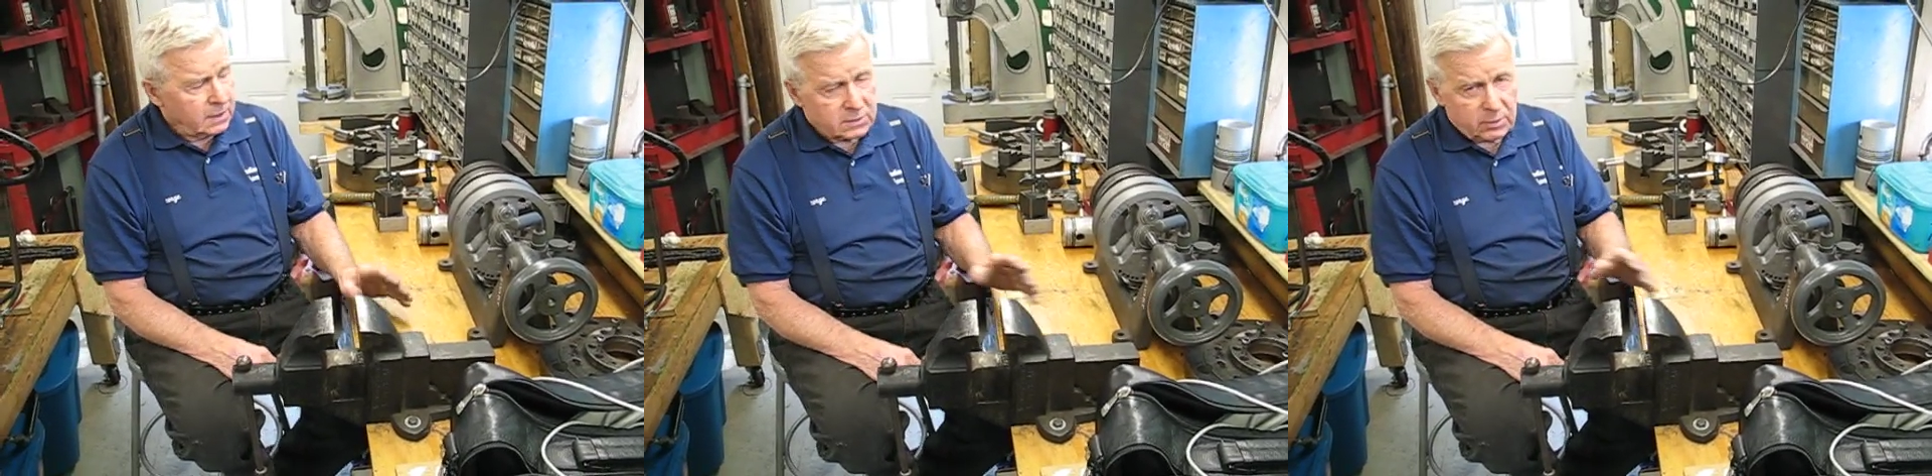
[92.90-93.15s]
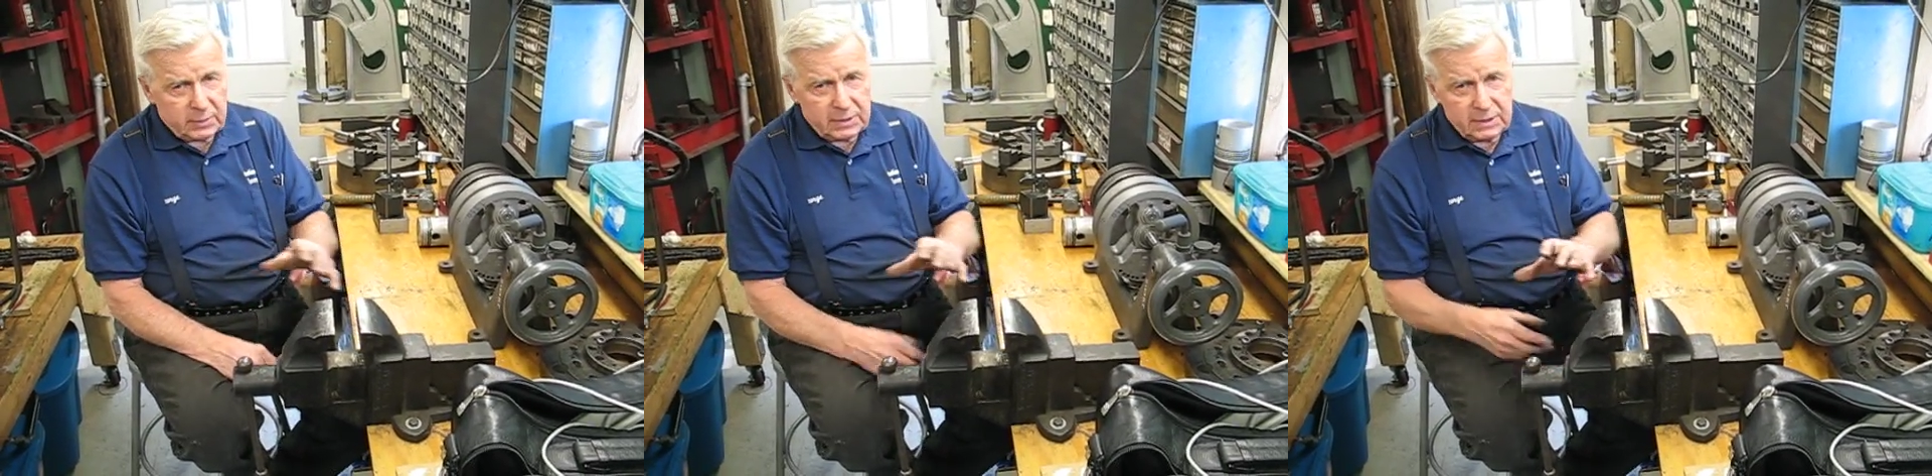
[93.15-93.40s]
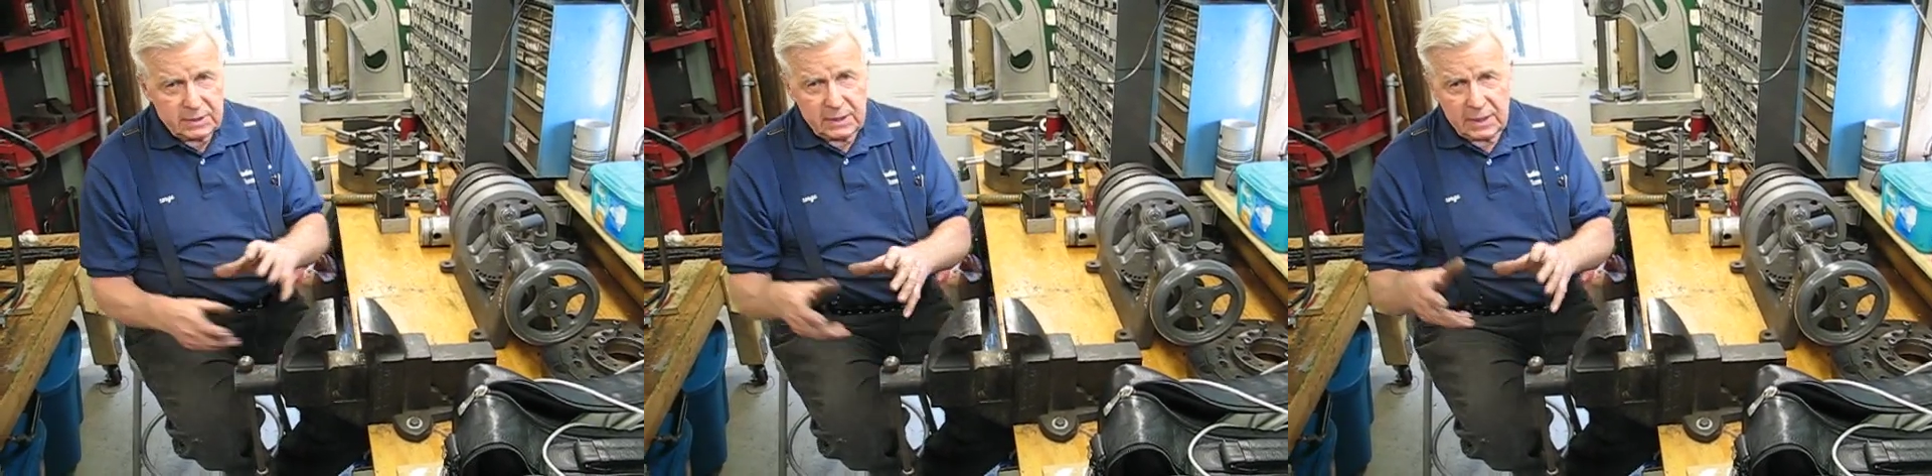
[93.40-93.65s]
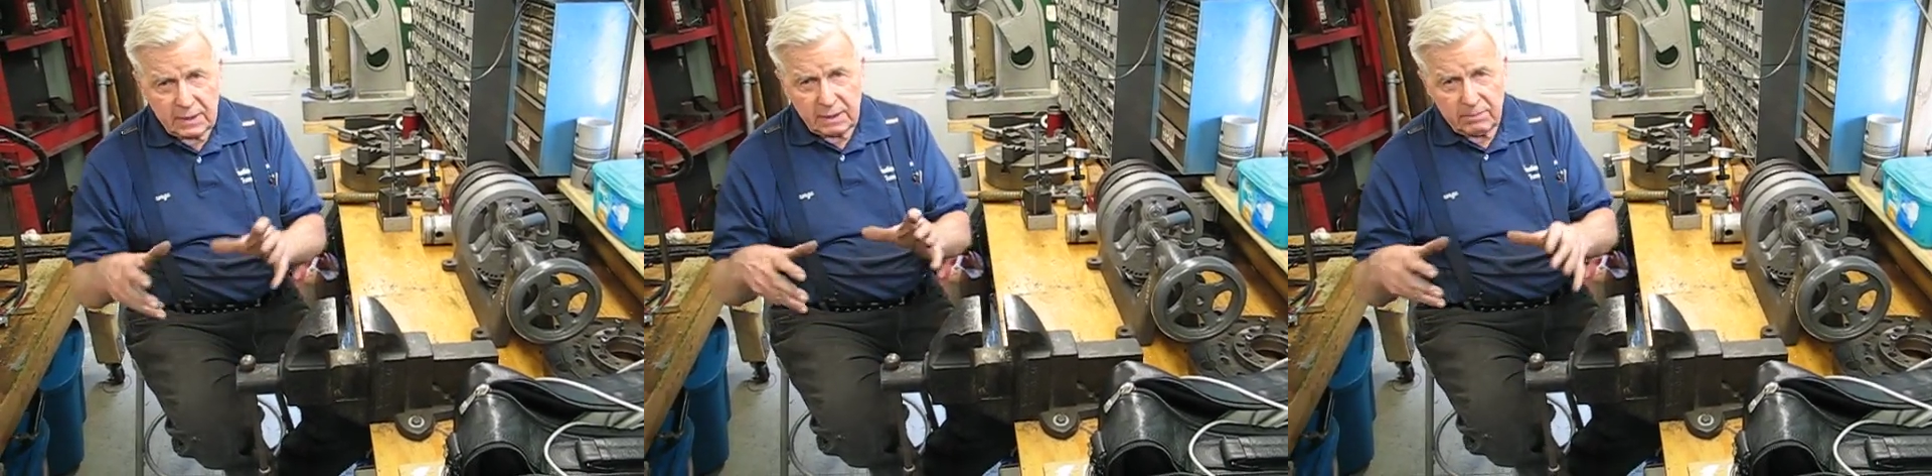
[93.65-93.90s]
So we did
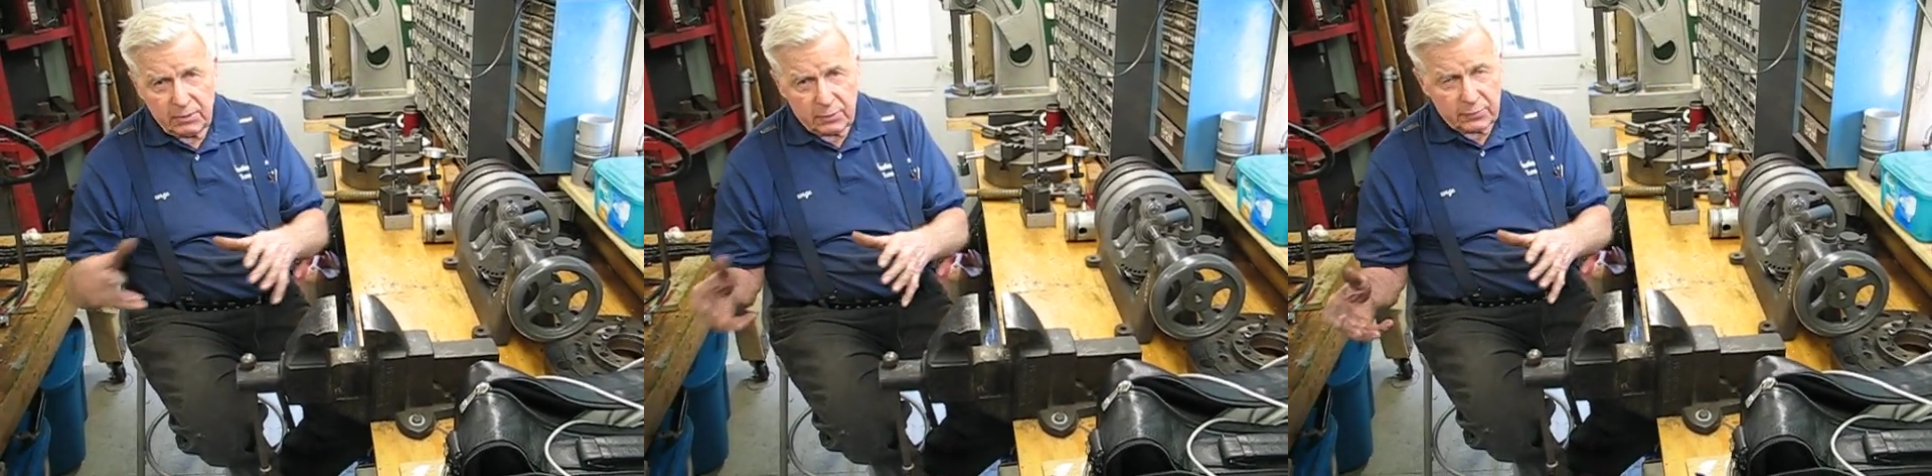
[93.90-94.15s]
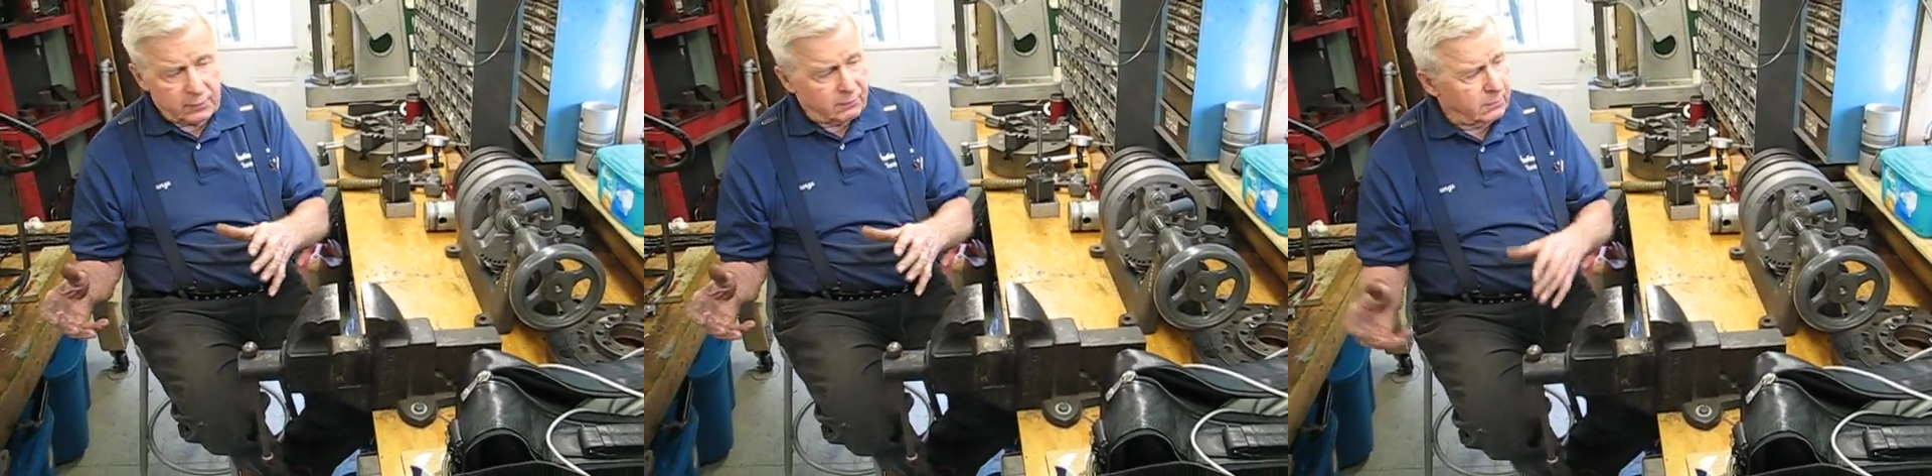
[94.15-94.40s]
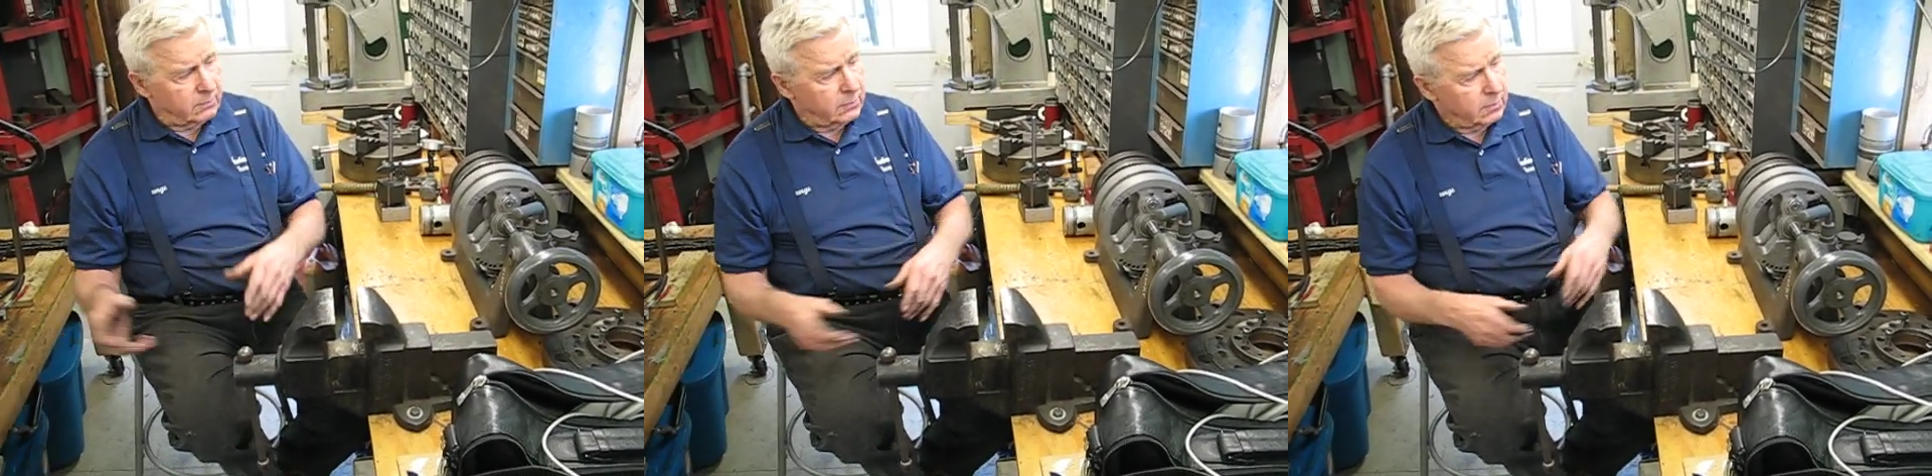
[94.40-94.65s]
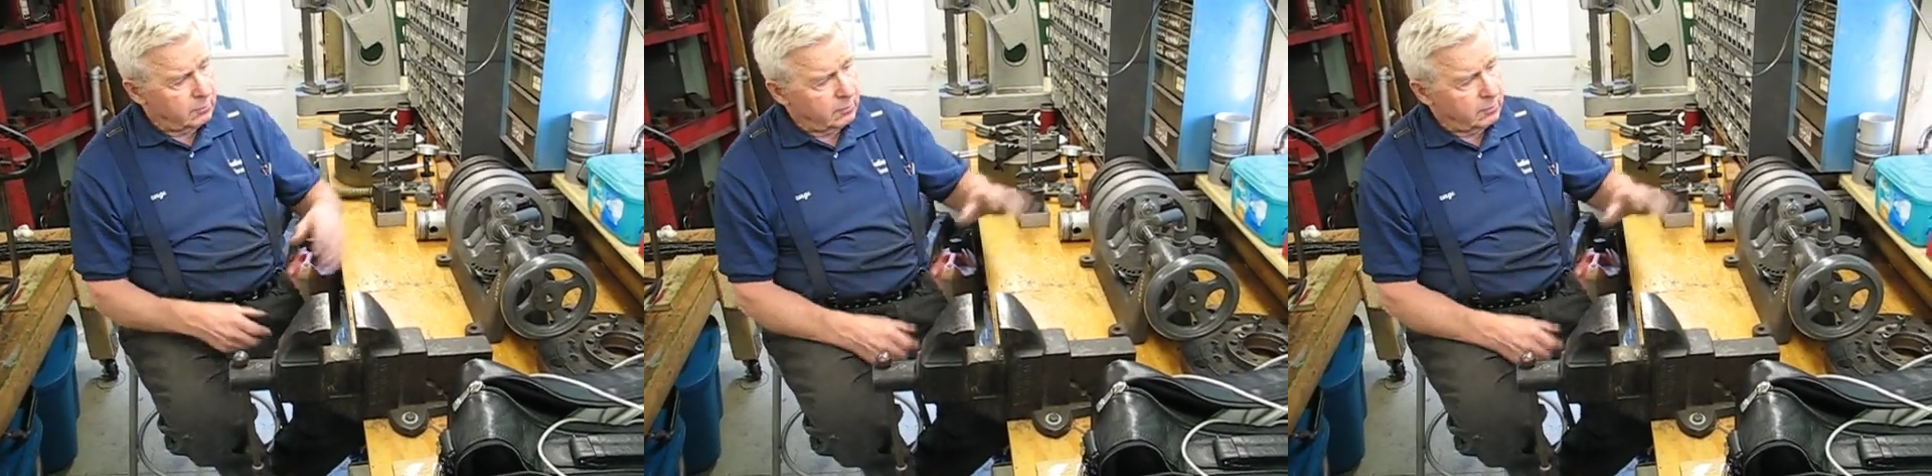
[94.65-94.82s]
that on both of them.